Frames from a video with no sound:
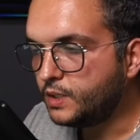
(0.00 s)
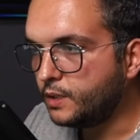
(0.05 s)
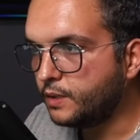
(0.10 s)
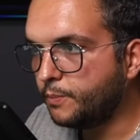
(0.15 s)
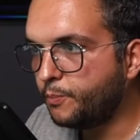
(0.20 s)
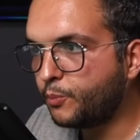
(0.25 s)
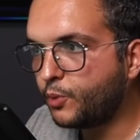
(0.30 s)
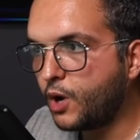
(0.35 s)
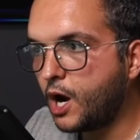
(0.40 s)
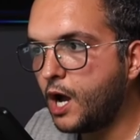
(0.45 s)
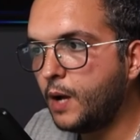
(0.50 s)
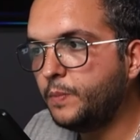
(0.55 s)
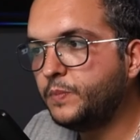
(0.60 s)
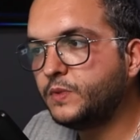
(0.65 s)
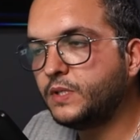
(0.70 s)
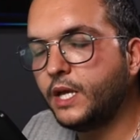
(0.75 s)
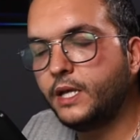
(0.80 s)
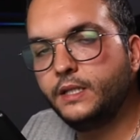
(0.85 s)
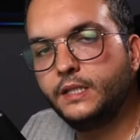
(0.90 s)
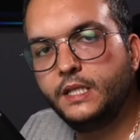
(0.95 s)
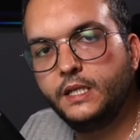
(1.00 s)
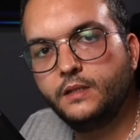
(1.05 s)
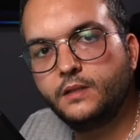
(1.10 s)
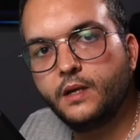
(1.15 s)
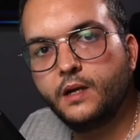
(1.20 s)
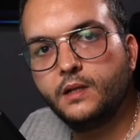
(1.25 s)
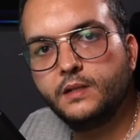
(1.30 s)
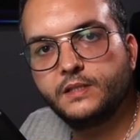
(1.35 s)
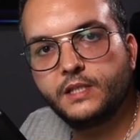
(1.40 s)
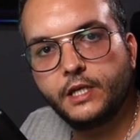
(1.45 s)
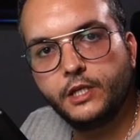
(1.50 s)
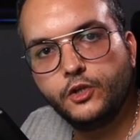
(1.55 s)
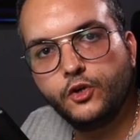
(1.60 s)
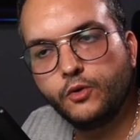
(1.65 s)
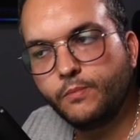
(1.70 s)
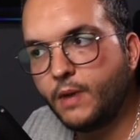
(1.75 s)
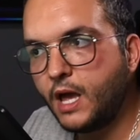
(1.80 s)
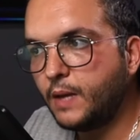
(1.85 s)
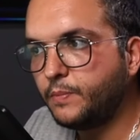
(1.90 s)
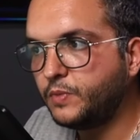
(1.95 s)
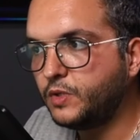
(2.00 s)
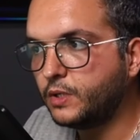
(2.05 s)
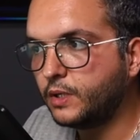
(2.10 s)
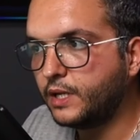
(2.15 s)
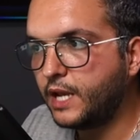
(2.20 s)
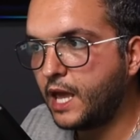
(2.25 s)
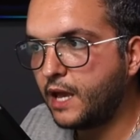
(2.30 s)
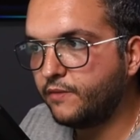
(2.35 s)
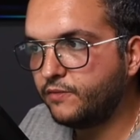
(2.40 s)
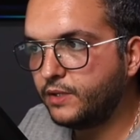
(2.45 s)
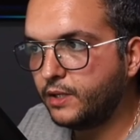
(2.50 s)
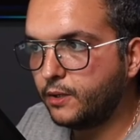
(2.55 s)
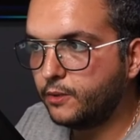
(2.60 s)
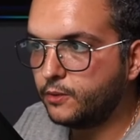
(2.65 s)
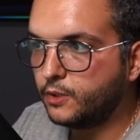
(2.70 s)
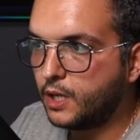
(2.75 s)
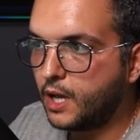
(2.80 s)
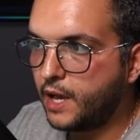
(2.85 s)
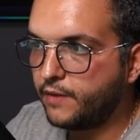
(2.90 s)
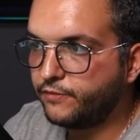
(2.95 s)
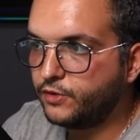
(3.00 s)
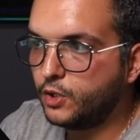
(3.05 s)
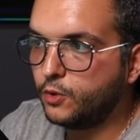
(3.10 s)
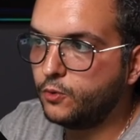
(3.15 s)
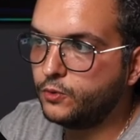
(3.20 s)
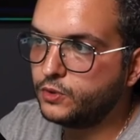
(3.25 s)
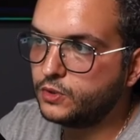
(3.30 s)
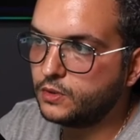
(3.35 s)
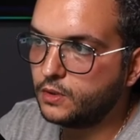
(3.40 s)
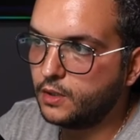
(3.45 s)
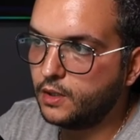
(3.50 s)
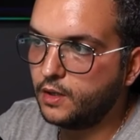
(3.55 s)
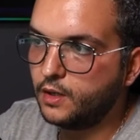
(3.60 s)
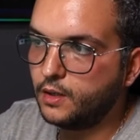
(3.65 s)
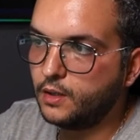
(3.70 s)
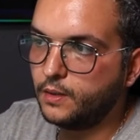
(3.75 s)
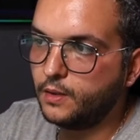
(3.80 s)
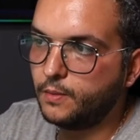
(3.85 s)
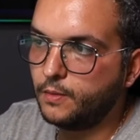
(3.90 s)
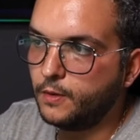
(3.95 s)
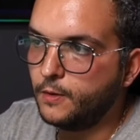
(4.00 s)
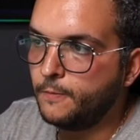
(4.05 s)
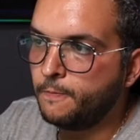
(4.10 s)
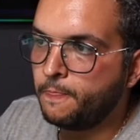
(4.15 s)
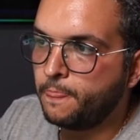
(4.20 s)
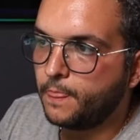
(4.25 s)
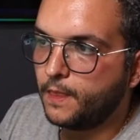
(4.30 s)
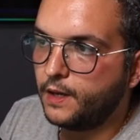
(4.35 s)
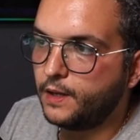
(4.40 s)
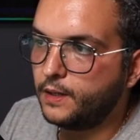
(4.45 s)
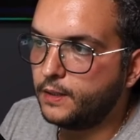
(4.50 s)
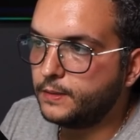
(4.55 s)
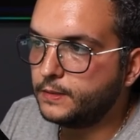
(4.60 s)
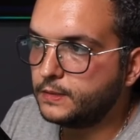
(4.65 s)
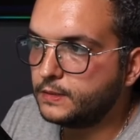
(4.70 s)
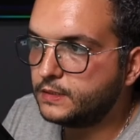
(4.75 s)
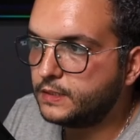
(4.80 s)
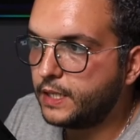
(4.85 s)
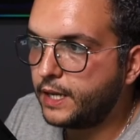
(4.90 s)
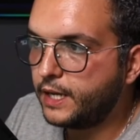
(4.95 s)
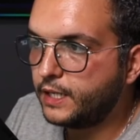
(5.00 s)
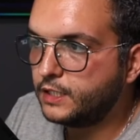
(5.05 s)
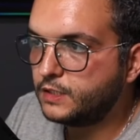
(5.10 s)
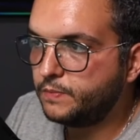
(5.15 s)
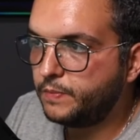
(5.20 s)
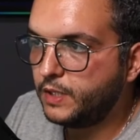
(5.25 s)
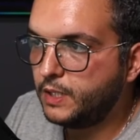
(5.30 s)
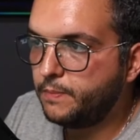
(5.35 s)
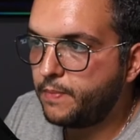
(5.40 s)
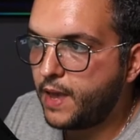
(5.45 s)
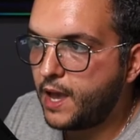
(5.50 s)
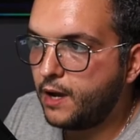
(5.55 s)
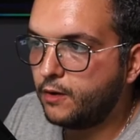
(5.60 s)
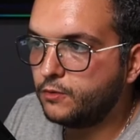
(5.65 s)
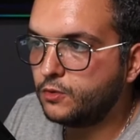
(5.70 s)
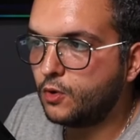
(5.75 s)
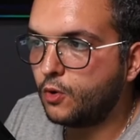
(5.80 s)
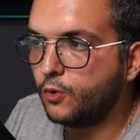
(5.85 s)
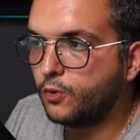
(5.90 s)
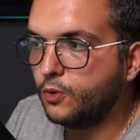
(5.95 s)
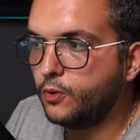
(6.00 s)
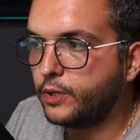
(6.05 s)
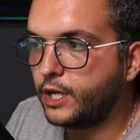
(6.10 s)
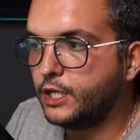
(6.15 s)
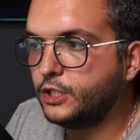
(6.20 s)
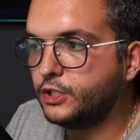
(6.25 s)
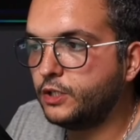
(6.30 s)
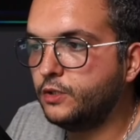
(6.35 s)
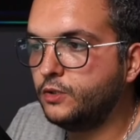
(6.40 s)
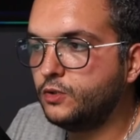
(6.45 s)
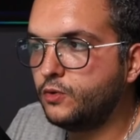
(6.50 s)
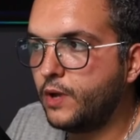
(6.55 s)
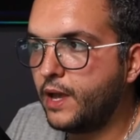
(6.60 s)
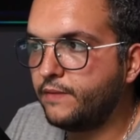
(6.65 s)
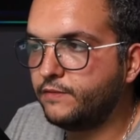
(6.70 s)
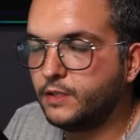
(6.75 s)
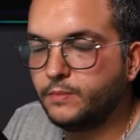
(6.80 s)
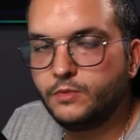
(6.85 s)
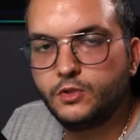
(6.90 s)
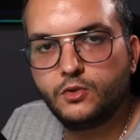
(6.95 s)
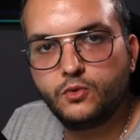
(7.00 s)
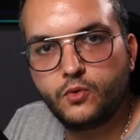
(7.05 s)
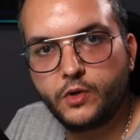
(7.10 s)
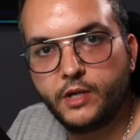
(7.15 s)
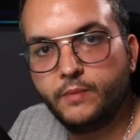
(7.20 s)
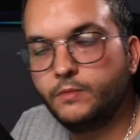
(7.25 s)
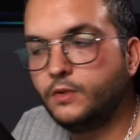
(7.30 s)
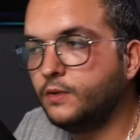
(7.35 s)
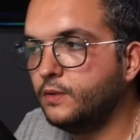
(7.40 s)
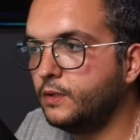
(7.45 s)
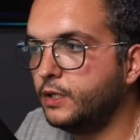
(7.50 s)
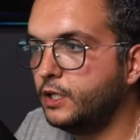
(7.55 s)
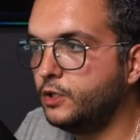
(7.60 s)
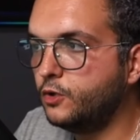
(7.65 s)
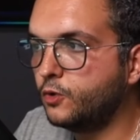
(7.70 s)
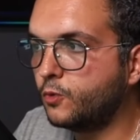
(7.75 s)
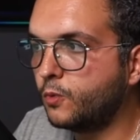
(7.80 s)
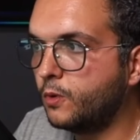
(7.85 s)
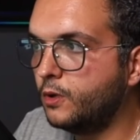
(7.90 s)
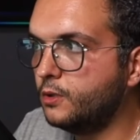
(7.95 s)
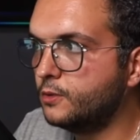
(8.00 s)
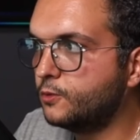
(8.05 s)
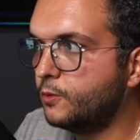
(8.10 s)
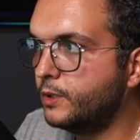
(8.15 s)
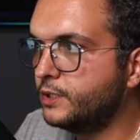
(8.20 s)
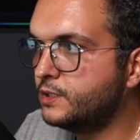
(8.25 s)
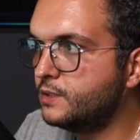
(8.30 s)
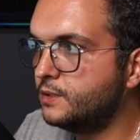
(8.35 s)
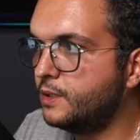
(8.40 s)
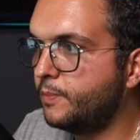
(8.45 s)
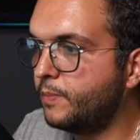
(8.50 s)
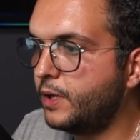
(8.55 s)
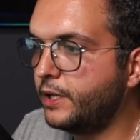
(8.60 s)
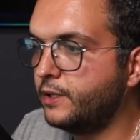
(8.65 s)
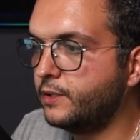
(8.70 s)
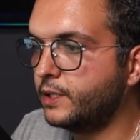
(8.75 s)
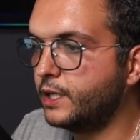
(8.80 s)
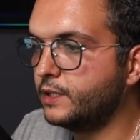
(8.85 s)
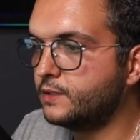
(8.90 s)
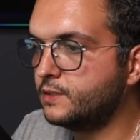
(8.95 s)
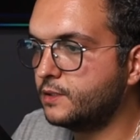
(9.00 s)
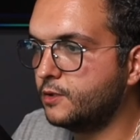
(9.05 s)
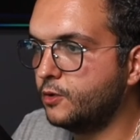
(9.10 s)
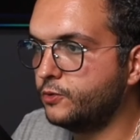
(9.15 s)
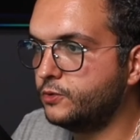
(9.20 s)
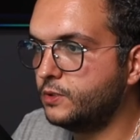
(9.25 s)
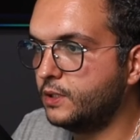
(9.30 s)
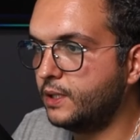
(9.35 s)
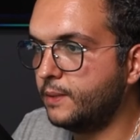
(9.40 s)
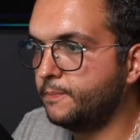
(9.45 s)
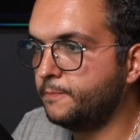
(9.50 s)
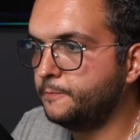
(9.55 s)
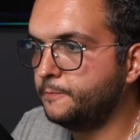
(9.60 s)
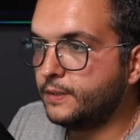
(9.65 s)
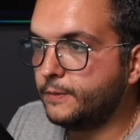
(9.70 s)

props and details in your map, you can have the have those uh, Uh, settings be bound or location to have them streamed in your world once the player gets close to them.